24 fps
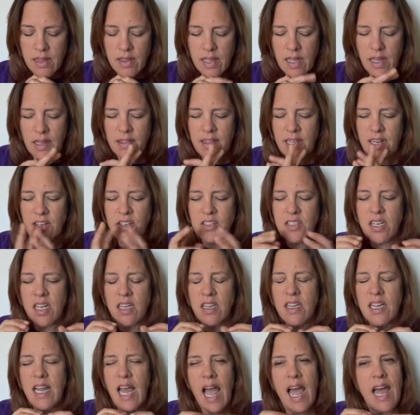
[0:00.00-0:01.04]
There's a
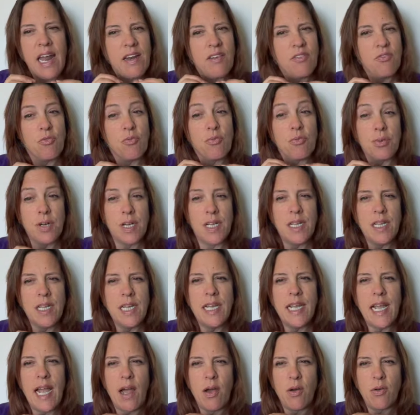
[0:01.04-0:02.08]
lot of
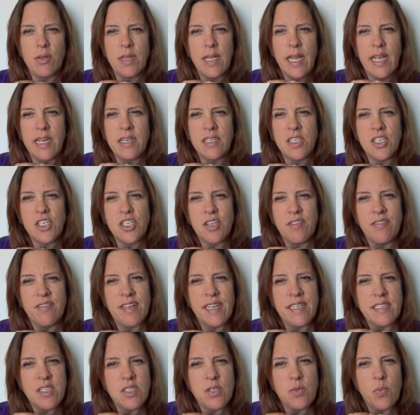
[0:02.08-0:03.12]
really outlandish
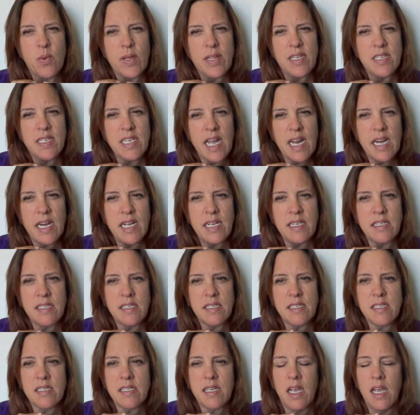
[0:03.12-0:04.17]
events with
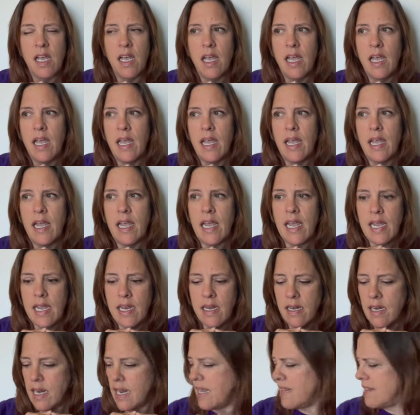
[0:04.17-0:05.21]
Dennis,
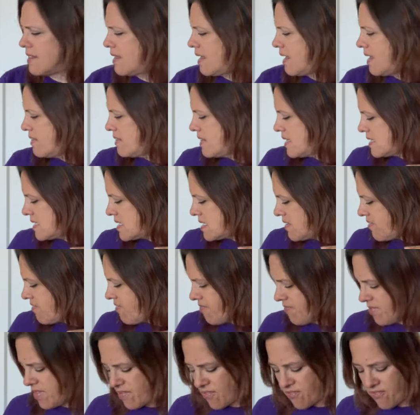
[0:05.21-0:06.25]
and in
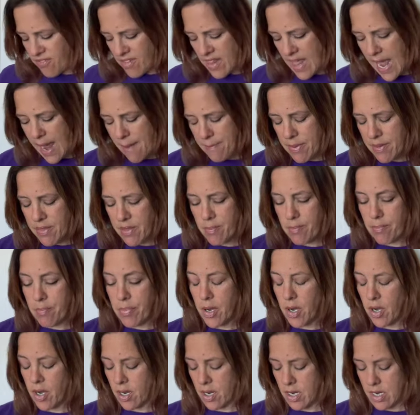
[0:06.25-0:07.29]
the flap of the
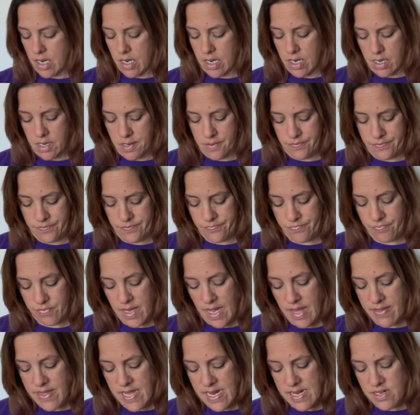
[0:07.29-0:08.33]
book,
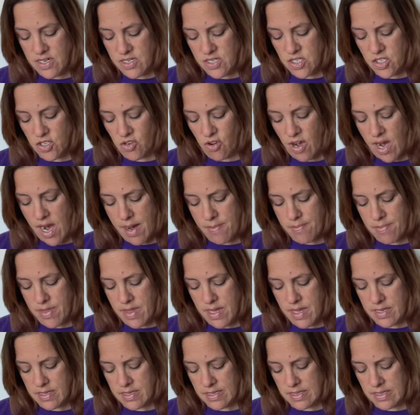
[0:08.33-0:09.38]
they describe
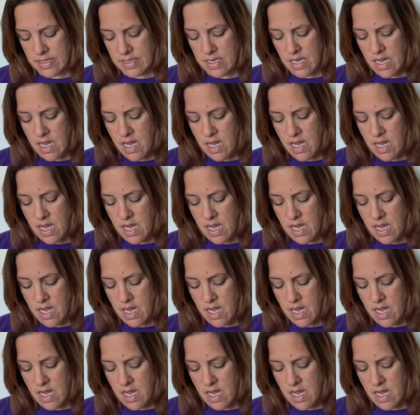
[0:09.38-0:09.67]
this